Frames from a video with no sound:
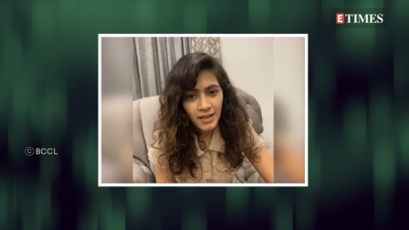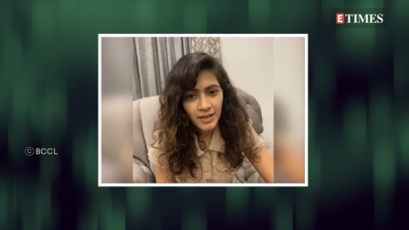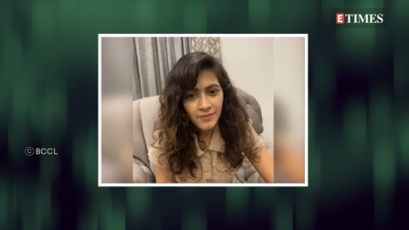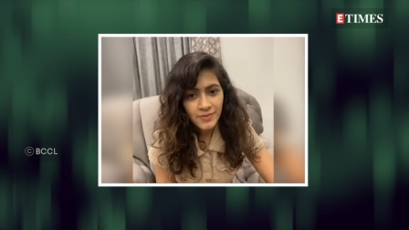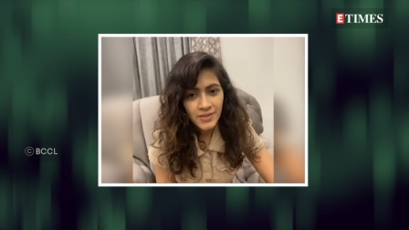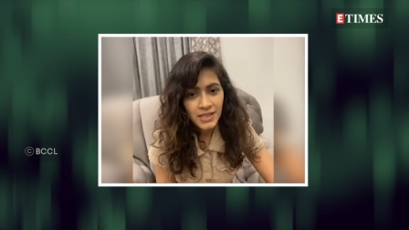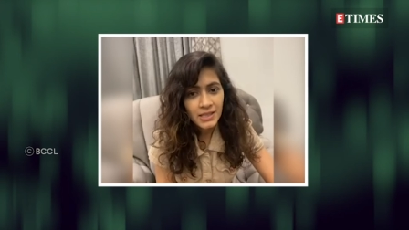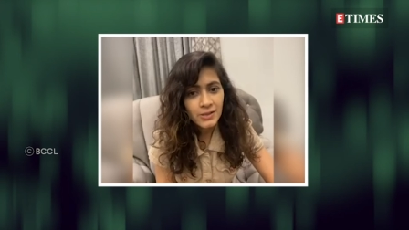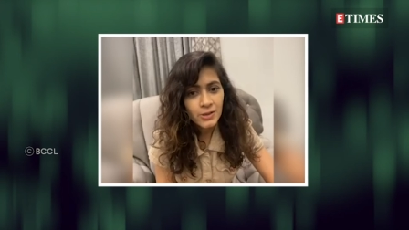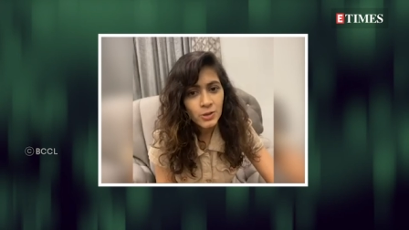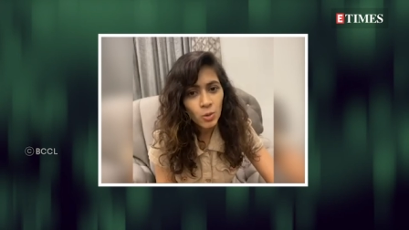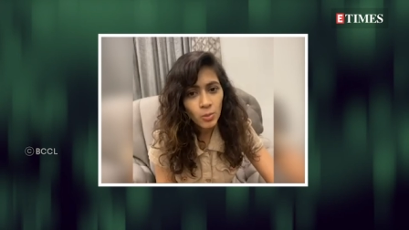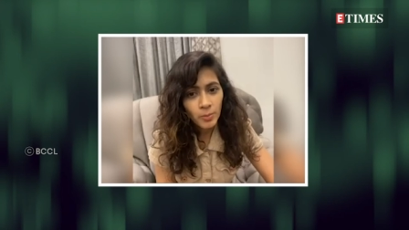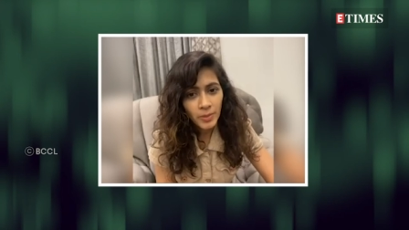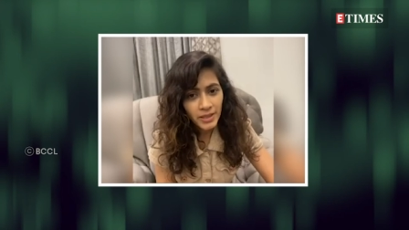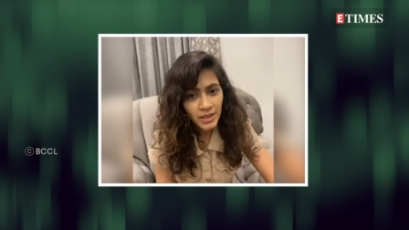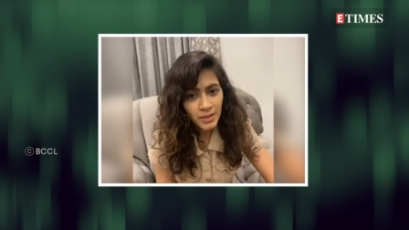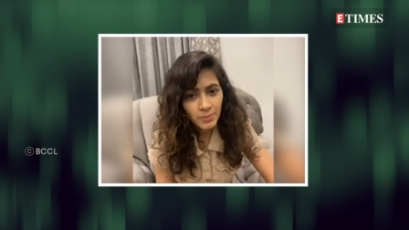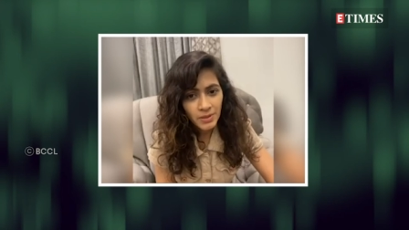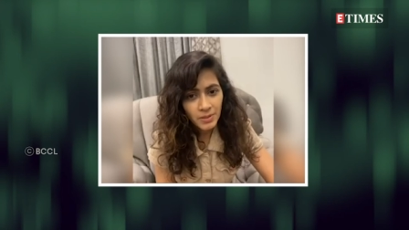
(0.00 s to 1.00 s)
I've seen so
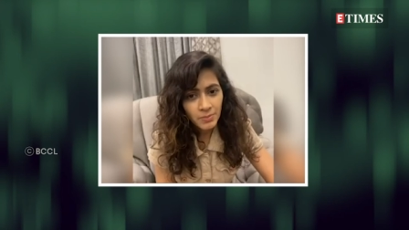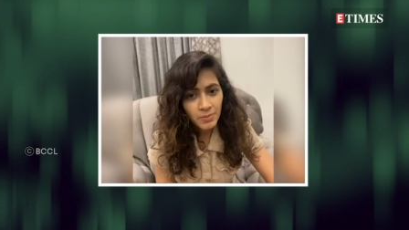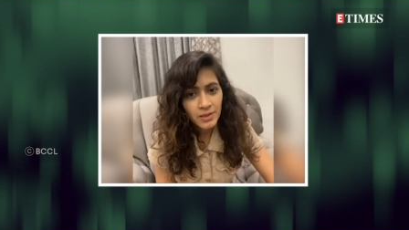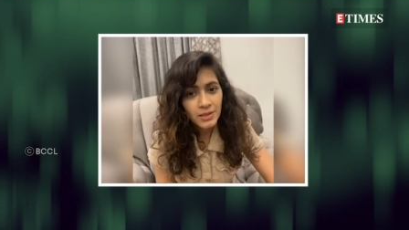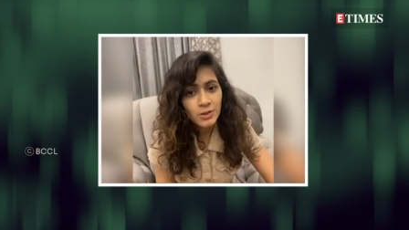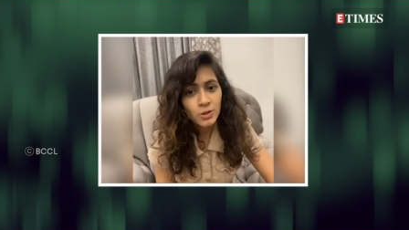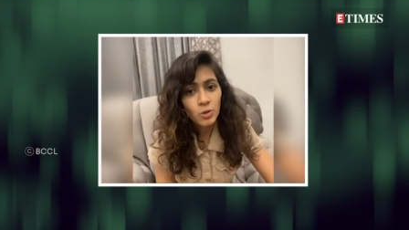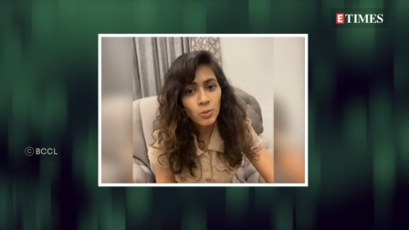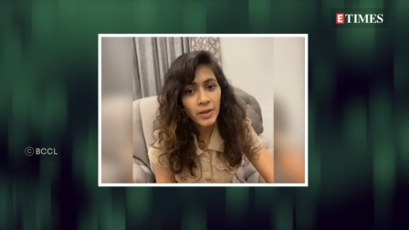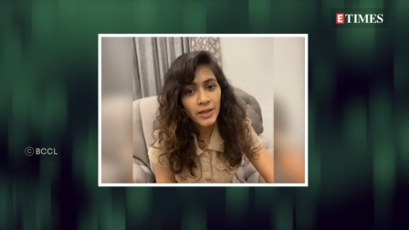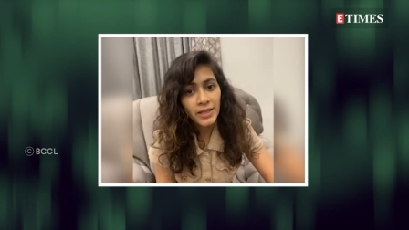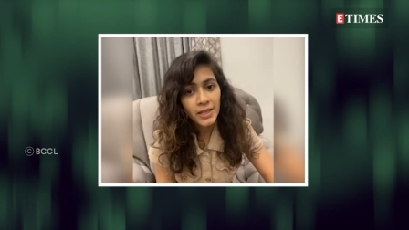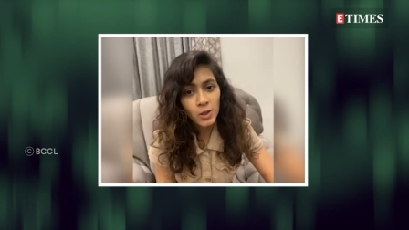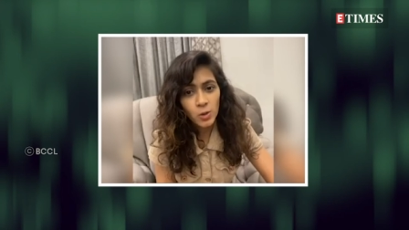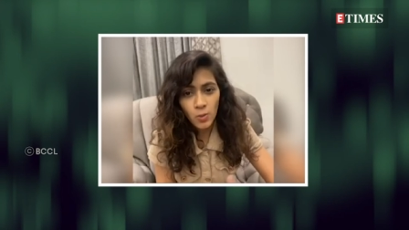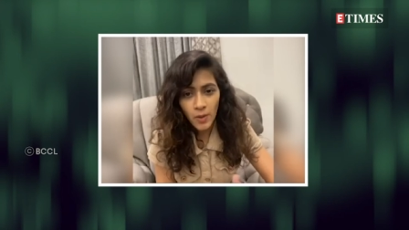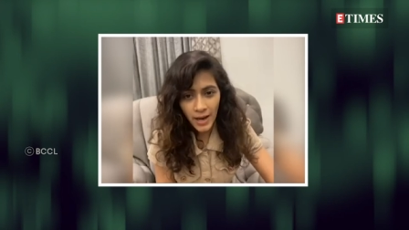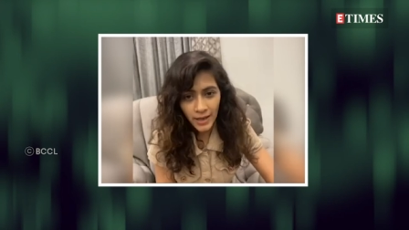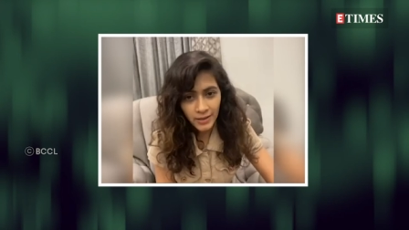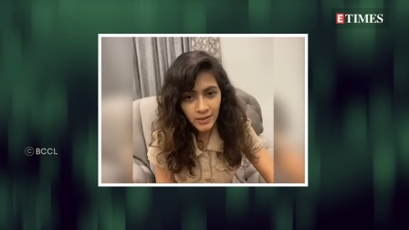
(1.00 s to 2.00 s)
many people, so many
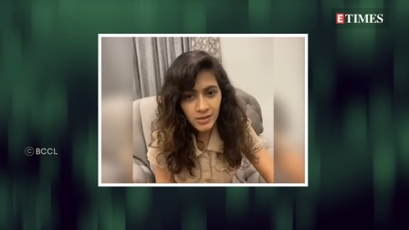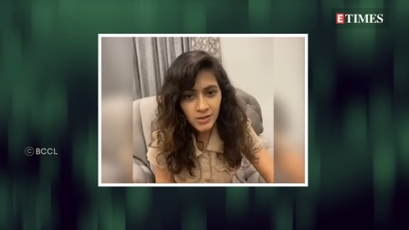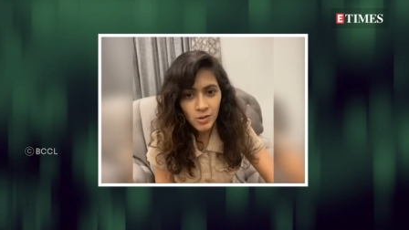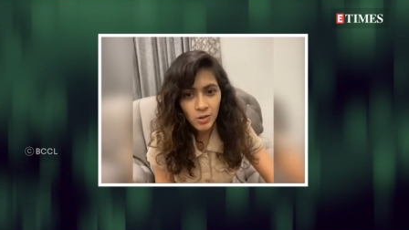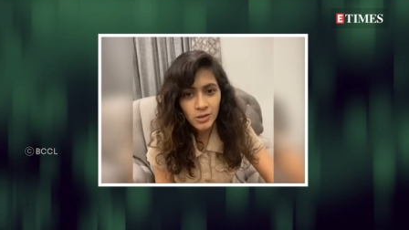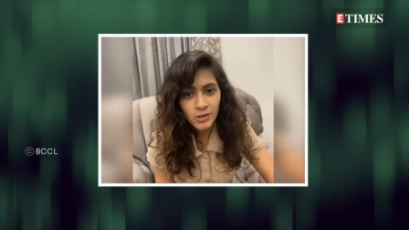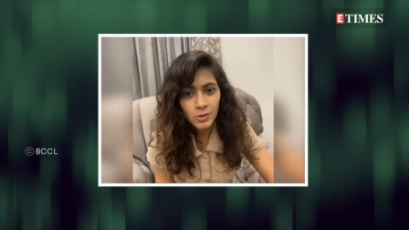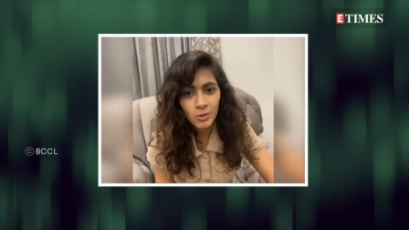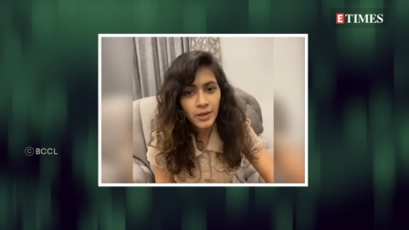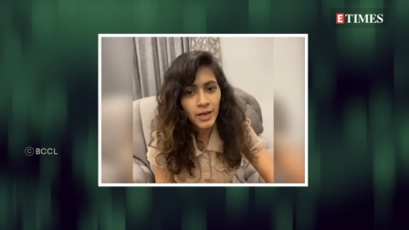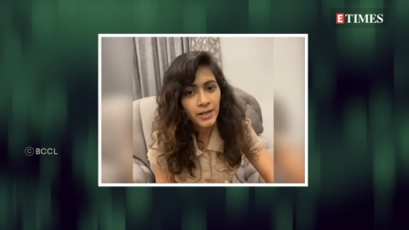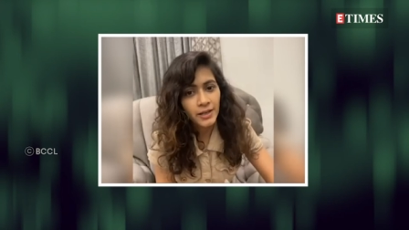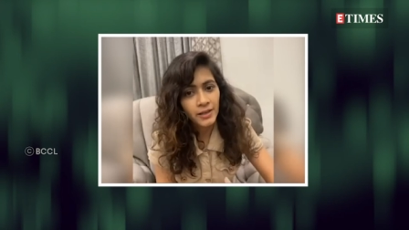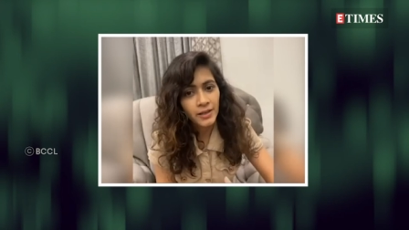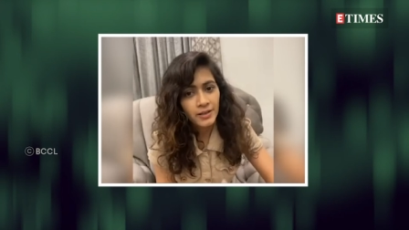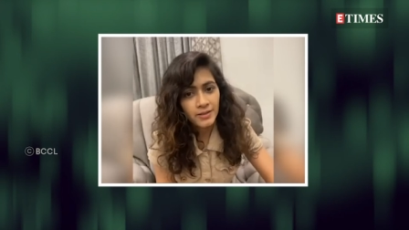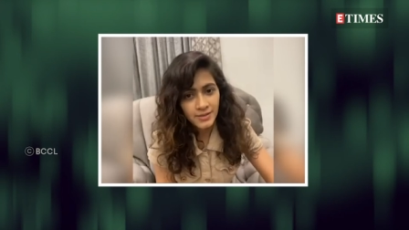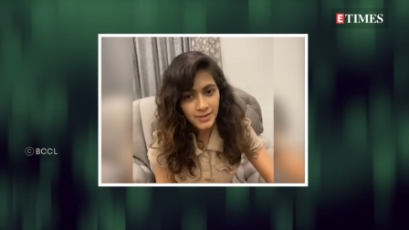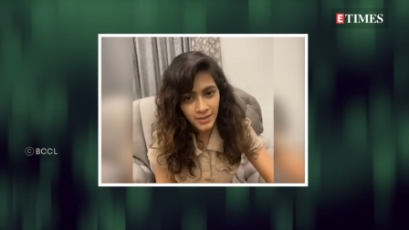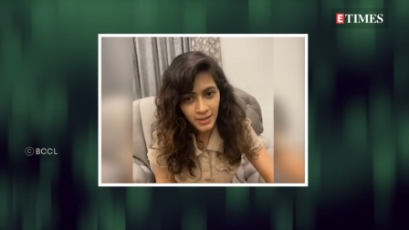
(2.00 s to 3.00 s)
co-actors also getting
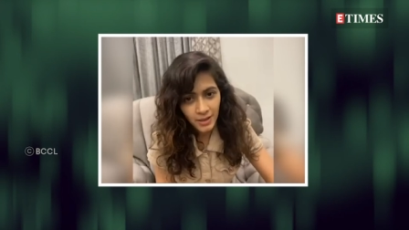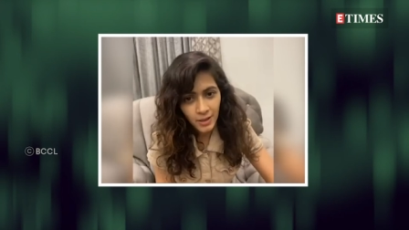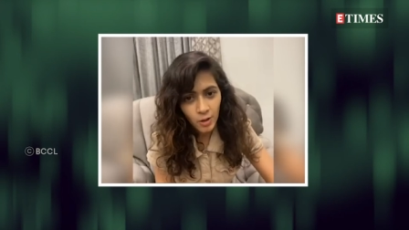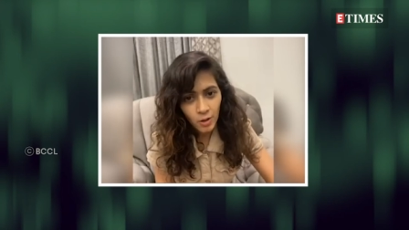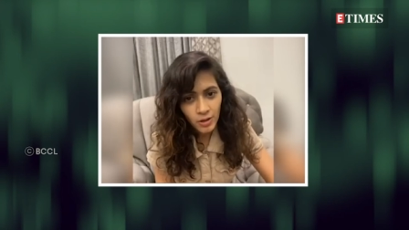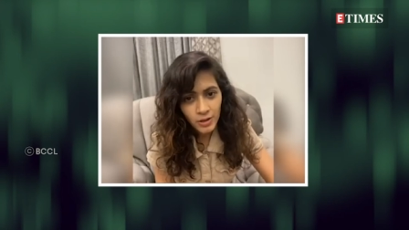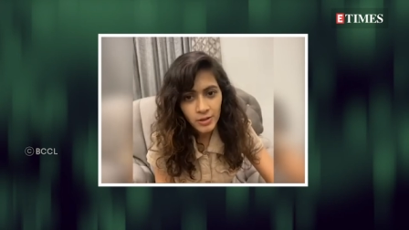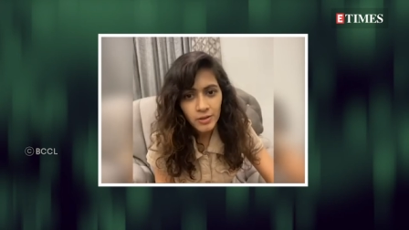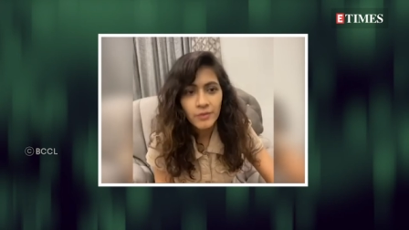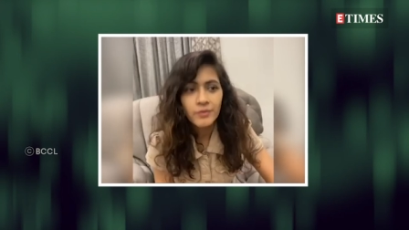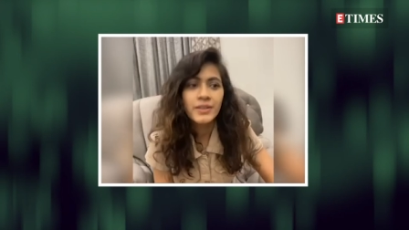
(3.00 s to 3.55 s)
insecure